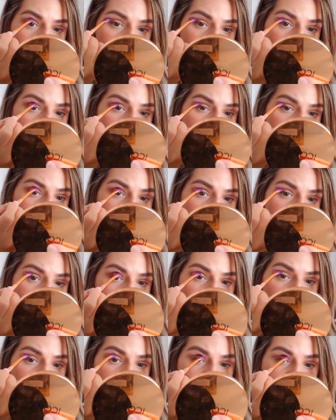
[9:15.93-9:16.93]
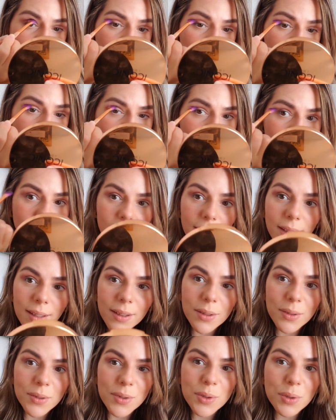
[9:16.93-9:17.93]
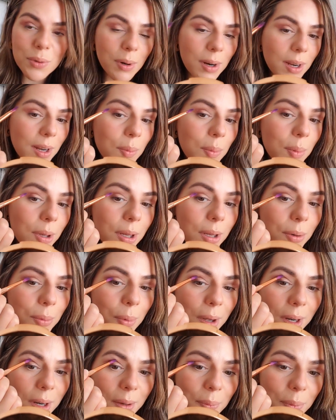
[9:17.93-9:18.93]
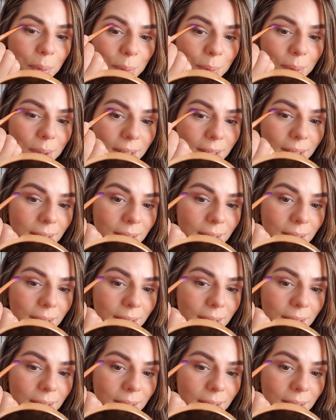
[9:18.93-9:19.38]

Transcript: That's the best way that I can describe what I'm doing.